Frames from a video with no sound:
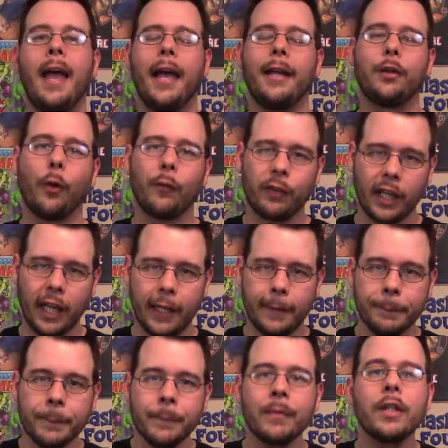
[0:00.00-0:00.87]
And don't
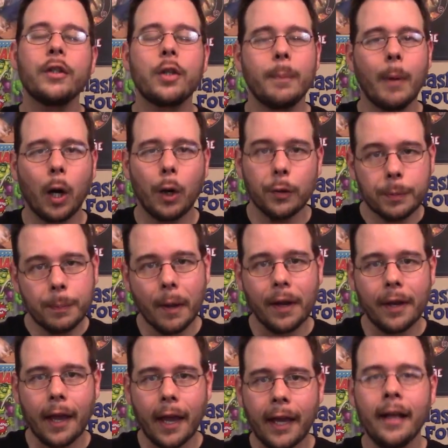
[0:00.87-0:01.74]
forget, tomorrow's
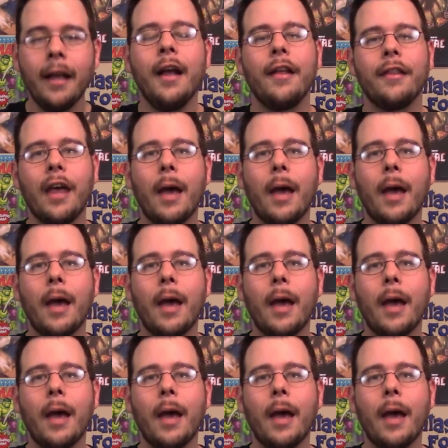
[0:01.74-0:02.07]
Monday,